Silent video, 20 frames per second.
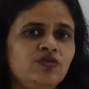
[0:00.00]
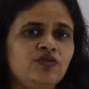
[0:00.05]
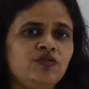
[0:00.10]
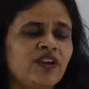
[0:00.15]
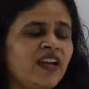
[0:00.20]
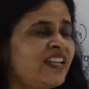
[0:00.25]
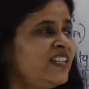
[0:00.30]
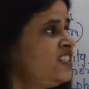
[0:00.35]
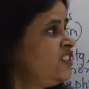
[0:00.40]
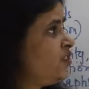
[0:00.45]

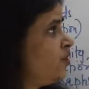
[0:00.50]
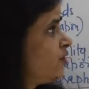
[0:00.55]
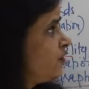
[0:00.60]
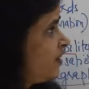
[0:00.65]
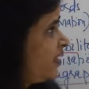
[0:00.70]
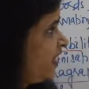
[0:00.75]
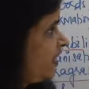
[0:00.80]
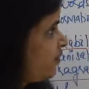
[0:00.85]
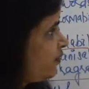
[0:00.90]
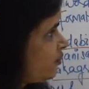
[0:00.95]
write your
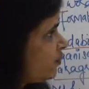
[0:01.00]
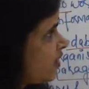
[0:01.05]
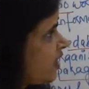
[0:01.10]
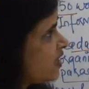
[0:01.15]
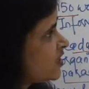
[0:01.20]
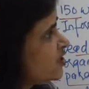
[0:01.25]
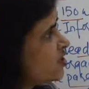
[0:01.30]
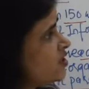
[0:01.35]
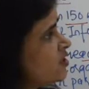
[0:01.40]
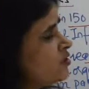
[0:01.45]

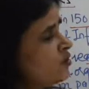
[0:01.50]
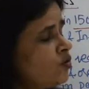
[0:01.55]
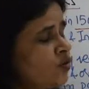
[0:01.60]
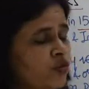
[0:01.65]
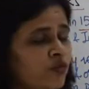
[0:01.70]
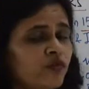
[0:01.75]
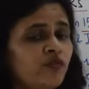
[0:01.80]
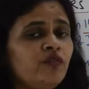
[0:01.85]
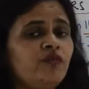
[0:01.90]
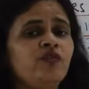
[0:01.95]
introduction,
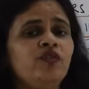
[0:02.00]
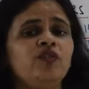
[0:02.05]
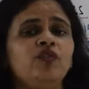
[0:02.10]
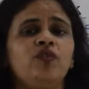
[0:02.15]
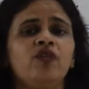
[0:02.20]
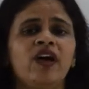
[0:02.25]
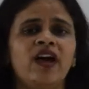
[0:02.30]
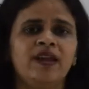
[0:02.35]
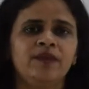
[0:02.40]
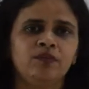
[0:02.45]

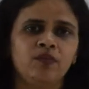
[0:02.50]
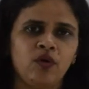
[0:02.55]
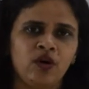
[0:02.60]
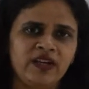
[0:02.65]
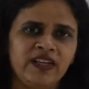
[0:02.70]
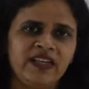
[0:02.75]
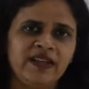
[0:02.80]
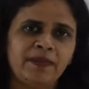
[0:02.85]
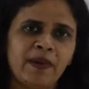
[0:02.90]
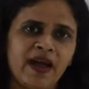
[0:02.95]
overview and
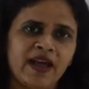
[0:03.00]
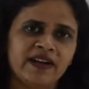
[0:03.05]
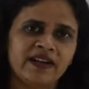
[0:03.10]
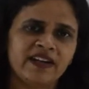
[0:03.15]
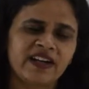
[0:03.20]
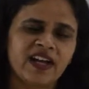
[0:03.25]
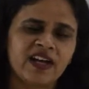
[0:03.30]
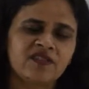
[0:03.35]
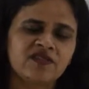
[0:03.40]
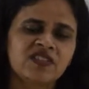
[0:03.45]
body
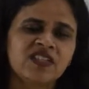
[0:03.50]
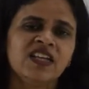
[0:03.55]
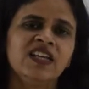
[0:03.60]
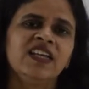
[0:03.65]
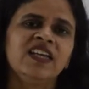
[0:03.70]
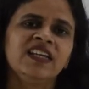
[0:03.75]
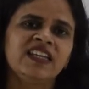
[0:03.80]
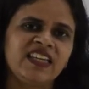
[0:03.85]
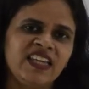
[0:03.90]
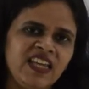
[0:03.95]
paragraphs,
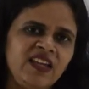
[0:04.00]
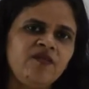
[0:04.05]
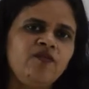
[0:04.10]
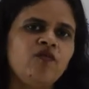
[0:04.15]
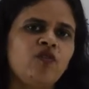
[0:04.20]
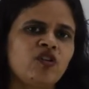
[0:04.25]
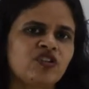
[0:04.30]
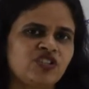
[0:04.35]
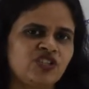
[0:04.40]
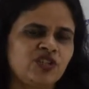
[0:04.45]
keep
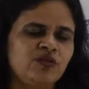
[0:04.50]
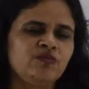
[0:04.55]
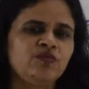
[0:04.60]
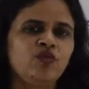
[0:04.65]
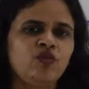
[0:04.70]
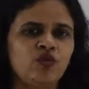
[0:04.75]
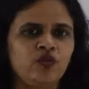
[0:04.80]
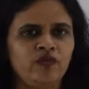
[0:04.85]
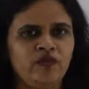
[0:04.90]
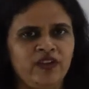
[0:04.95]
watching
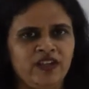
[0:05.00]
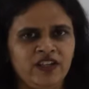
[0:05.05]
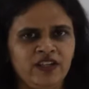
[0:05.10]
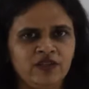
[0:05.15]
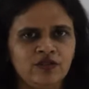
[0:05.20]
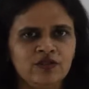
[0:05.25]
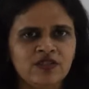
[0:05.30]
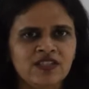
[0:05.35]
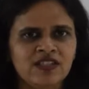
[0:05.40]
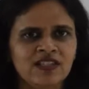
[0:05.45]
more
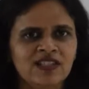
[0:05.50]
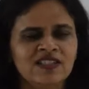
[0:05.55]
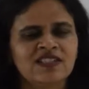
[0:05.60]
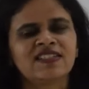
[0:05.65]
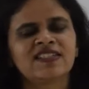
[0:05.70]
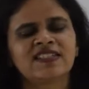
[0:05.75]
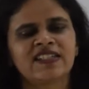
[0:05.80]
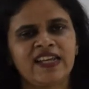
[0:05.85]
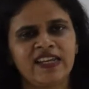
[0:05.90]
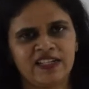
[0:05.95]
videos.
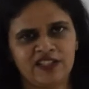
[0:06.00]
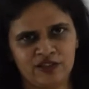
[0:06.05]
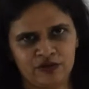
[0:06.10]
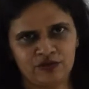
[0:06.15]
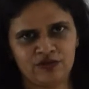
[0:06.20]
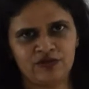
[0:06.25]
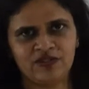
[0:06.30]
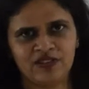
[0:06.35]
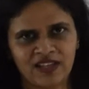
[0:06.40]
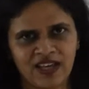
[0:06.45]
Stay
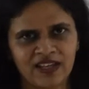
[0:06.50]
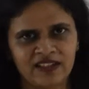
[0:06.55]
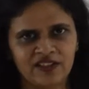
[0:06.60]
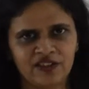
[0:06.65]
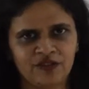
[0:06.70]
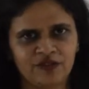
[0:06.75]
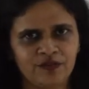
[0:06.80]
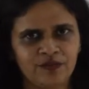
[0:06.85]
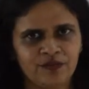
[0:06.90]
tuned. Thank you.